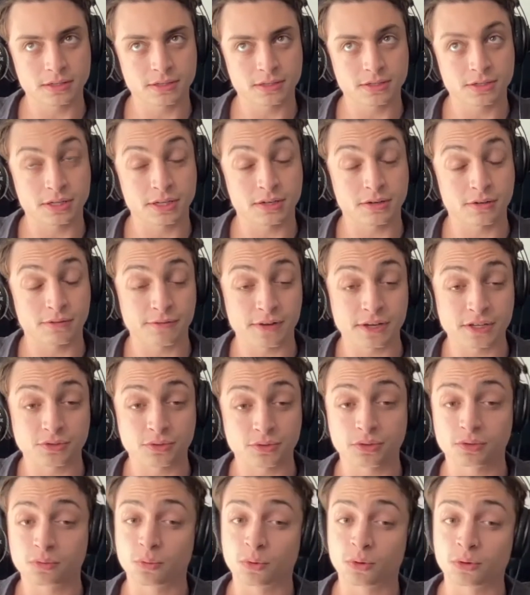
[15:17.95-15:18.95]
to interface
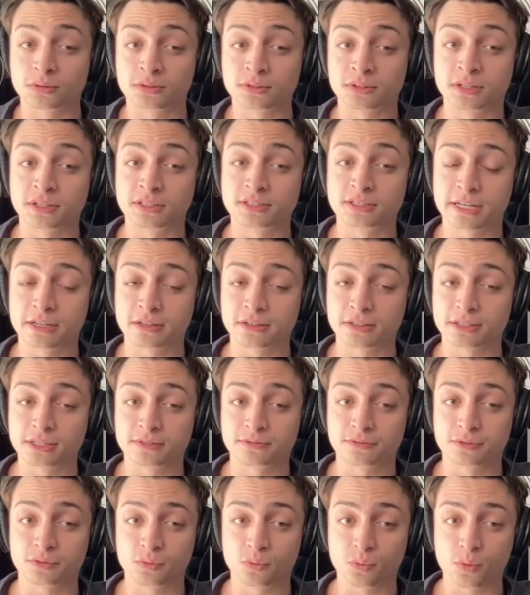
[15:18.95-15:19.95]
with the world in an entirely
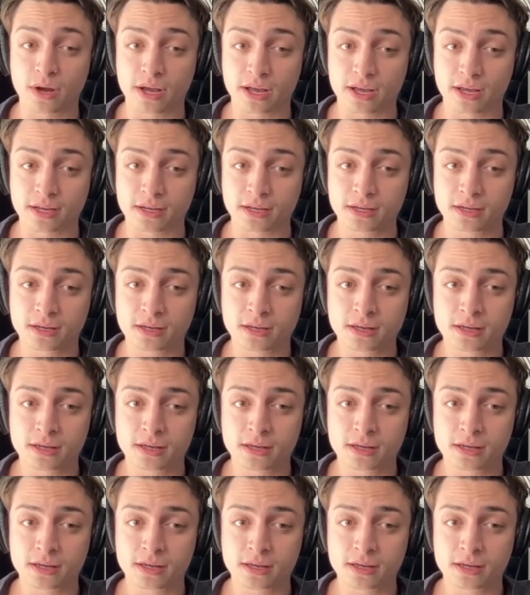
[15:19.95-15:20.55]
different way.